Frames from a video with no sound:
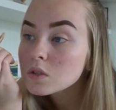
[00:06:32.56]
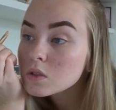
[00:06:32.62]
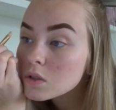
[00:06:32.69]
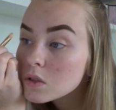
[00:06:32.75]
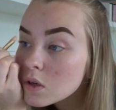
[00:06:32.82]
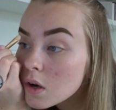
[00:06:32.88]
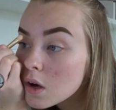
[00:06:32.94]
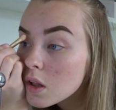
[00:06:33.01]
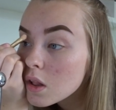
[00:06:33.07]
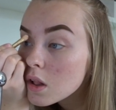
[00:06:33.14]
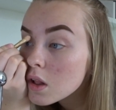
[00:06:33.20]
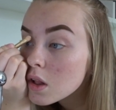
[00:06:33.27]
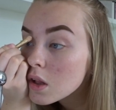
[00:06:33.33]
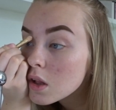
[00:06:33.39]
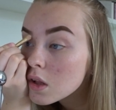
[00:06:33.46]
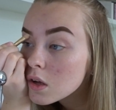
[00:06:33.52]
So
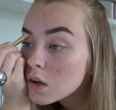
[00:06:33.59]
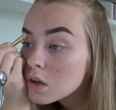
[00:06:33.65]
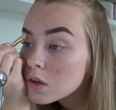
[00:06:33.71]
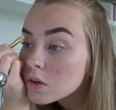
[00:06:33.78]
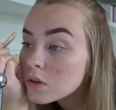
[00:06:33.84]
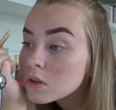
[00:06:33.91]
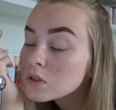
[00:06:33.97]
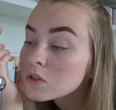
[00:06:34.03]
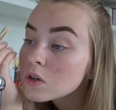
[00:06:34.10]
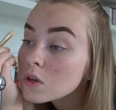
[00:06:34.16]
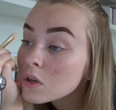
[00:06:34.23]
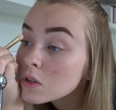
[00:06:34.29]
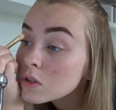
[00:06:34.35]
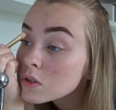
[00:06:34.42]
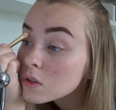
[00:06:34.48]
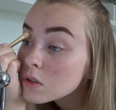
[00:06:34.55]
I'll literally
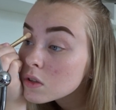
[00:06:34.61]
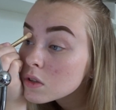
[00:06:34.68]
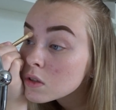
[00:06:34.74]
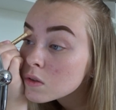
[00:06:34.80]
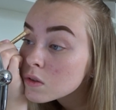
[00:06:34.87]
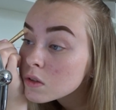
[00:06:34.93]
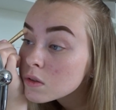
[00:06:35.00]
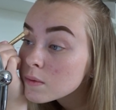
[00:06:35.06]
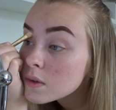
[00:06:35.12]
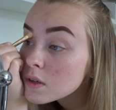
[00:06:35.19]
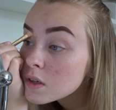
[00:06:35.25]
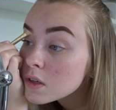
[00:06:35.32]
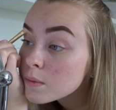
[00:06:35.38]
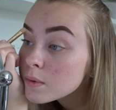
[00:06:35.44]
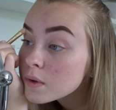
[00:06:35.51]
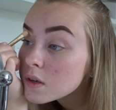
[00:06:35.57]
just go under
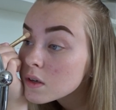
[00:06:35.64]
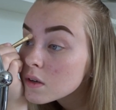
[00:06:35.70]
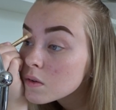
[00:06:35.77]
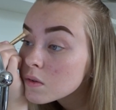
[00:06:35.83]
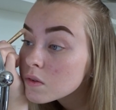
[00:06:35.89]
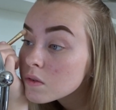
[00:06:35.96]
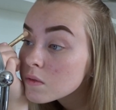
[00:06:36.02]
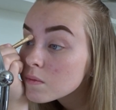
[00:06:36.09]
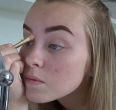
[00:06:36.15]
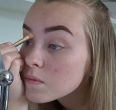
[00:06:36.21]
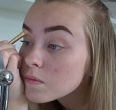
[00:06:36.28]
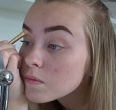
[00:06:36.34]
my eyebrows